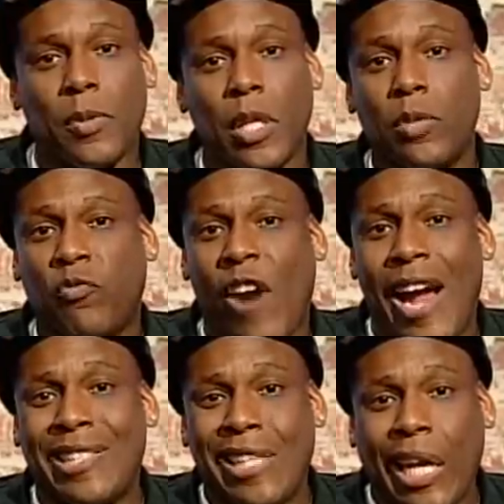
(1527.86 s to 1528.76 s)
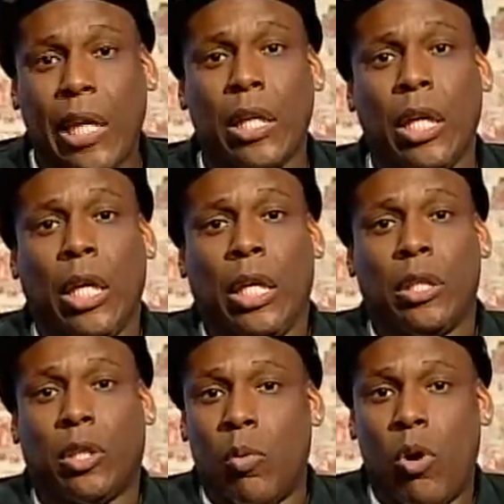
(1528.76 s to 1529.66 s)
chips and fried chicken.
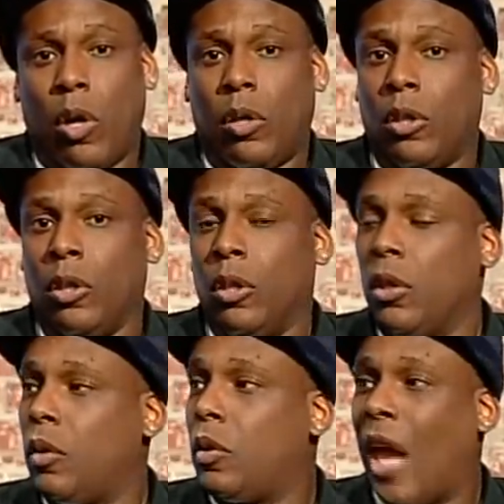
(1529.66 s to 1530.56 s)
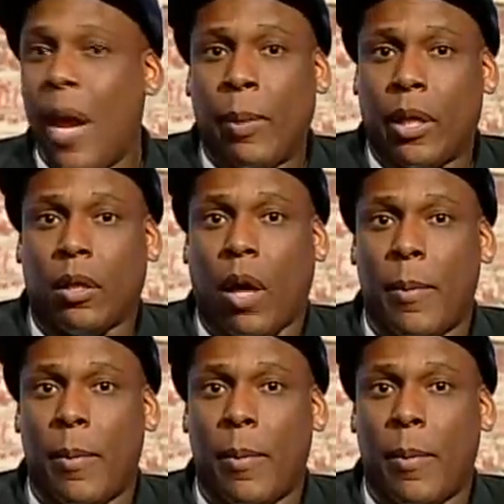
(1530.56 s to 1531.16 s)
Come on. Gambling.